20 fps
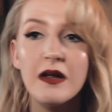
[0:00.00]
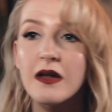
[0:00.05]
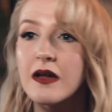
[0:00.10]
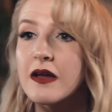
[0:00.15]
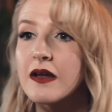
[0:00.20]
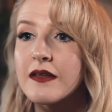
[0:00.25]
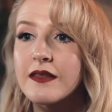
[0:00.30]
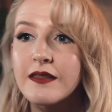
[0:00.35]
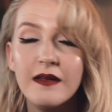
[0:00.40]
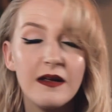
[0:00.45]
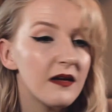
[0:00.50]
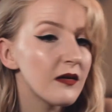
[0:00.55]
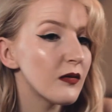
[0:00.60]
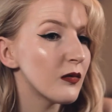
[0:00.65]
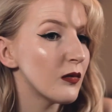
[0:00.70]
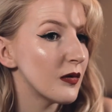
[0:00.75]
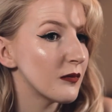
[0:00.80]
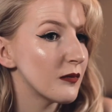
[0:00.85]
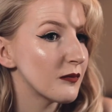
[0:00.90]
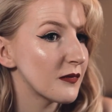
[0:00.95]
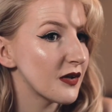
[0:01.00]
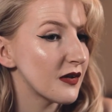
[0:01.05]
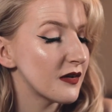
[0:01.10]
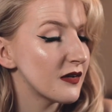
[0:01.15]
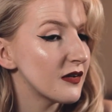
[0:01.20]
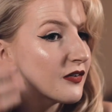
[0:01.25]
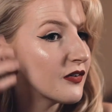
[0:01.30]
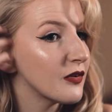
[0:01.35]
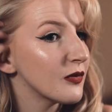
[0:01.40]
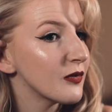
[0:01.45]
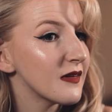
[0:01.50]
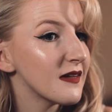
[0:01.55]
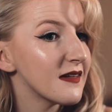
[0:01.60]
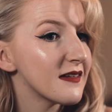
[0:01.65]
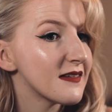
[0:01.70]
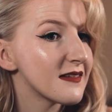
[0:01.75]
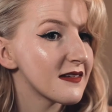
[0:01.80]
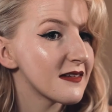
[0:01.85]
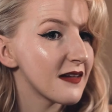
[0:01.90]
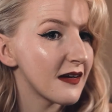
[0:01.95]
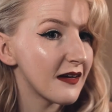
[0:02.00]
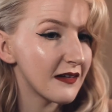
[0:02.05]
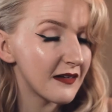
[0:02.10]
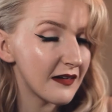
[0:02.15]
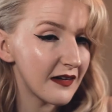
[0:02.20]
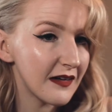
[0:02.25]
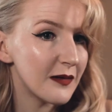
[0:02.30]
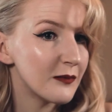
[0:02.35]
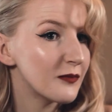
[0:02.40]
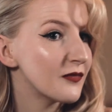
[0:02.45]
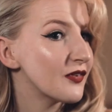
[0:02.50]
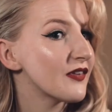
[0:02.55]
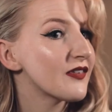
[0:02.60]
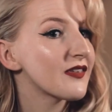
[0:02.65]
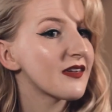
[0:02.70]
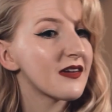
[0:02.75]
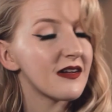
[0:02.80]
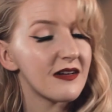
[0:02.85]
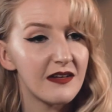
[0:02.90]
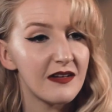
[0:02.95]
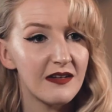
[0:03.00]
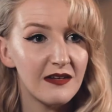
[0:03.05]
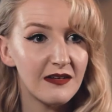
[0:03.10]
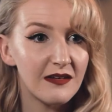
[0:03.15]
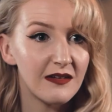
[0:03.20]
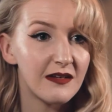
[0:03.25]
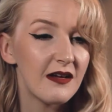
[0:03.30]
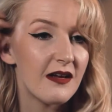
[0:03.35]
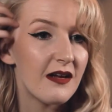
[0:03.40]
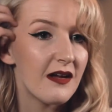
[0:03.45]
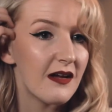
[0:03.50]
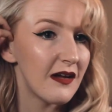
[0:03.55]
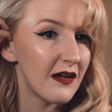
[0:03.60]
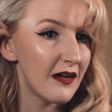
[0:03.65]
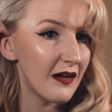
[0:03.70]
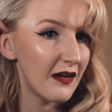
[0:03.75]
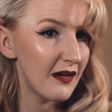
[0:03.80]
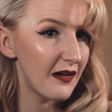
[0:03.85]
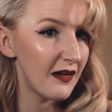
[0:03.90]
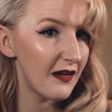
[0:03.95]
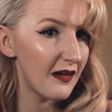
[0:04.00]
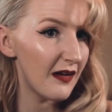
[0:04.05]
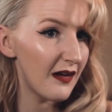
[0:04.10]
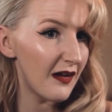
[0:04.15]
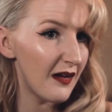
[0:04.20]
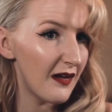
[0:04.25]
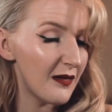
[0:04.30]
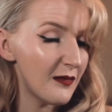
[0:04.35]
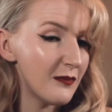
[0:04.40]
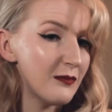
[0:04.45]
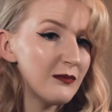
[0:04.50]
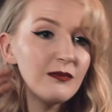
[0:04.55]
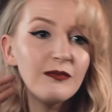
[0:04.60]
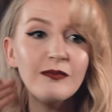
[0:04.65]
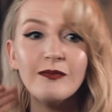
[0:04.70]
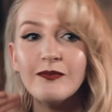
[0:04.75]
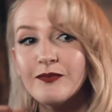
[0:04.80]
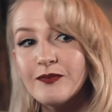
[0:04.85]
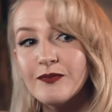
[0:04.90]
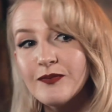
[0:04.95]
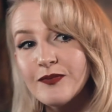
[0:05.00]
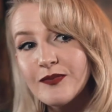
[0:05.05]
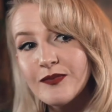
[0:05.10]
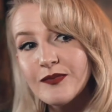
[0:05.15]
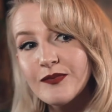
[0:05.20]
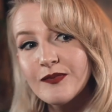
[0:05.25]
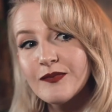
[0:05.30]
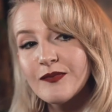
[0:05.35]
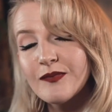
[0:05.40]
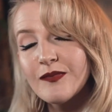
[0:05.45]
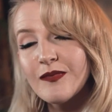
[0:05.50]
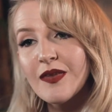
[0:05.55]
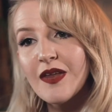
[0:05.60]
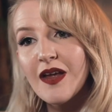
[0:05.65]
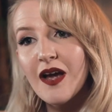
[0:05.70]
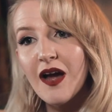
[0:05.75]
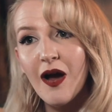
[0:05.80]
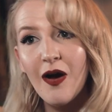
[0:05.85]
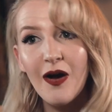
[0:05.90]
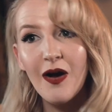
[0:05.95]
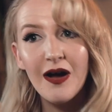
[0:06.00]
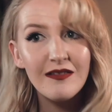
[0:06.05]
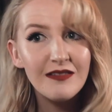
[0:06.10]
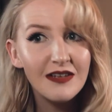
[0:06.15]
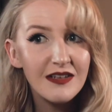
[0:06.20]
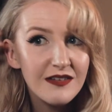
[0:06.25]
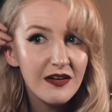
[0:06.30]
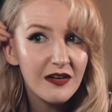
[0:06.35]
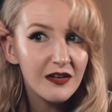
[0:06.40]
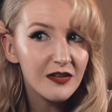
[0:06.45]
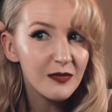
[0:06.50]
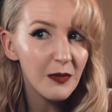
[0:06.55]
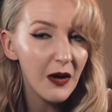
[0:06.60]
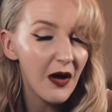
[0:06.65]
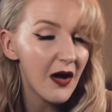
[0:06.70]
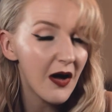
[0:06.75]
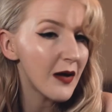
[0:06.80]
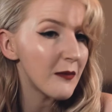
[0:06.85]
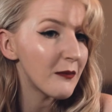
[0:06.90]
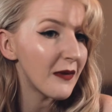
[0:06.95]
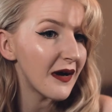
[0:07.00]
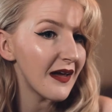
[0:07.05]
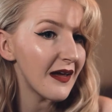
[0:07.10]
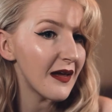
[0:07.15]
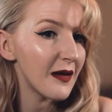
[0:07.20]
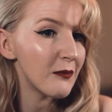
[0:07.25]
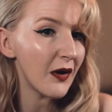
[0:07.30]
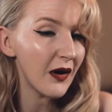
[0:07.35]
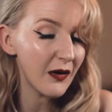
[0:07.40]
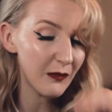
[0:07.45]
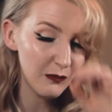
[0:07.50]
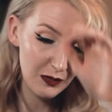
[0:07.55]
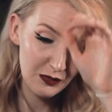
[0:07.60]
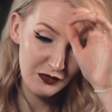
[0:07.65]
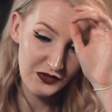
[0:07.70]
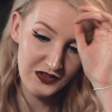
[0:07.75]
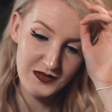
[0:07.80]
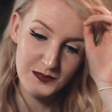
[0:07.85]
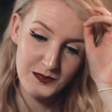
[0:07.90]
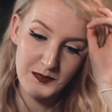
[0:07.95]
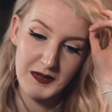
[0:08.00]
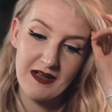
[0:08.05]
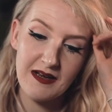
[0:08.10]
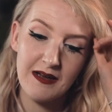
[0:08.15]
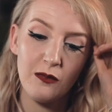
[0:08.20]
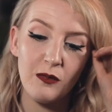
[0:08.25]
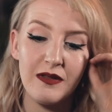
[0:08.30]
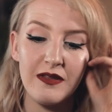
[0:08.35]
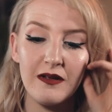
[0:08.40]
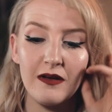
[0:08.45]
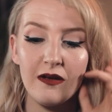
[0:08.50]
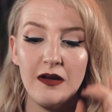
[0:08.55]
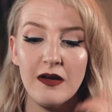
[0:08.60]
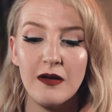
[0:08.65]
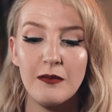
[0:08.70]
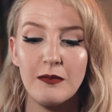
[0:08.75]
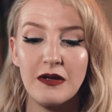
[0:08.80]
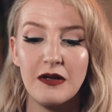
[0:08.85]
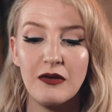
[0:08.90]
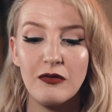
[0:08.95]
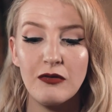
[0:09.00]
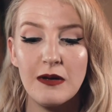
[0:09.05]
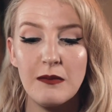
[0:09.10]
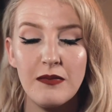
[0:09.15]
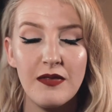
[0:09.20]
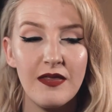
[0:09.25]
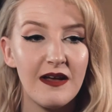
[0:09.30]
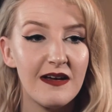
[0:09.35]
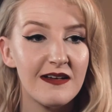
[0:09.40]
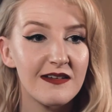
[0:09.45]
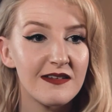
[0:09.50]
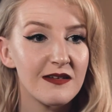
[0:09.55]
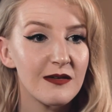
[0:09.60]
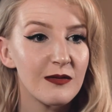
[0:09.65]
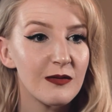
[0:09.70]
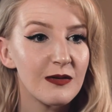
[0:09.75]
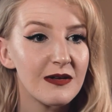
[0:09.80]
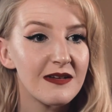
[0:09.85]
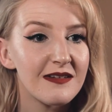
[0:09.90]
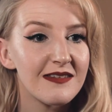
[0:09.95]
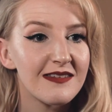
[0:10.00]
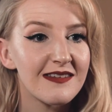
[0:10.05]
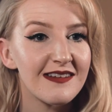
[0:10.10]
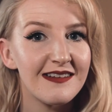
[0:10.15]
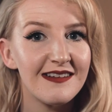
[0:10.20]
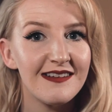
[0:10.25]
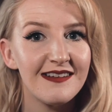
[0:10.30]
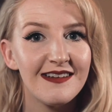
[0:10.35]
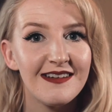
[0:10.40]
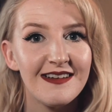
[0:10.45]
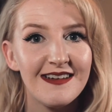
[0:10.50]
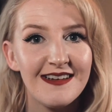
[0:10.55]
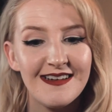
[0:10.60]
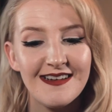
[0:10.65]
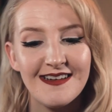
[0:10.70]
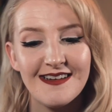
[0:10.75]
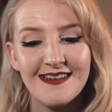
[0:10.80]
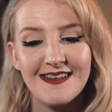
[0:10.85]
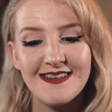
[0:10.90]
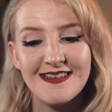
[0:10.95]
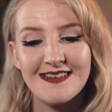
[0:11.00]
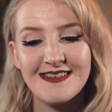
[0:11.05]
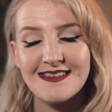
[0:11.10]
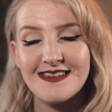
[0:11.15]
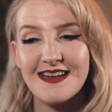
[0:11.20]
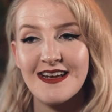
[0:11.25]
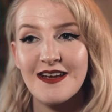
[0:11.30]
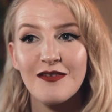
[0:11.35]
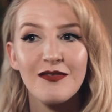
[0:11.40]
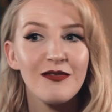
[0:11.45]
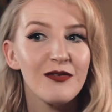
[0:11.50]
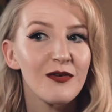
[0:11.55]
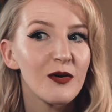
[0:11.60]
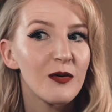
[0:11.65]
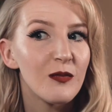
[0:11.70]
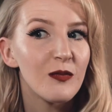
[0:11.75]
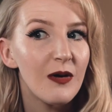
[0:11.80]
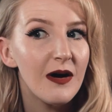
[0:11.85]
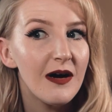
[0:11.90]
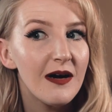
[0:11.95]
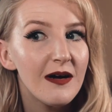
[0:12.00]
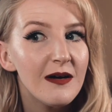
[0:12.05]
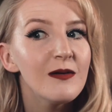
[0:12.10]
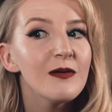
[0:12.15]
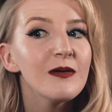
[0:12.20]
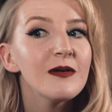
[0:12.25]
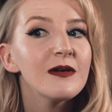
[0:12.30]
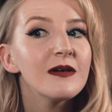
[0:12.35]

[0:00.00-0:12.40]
I think what I'm gonna do this side, I am just gonna, I'll have it tucked behind my ear, but I will just pin it with a curvy grip there, so it's gonna stay for a while.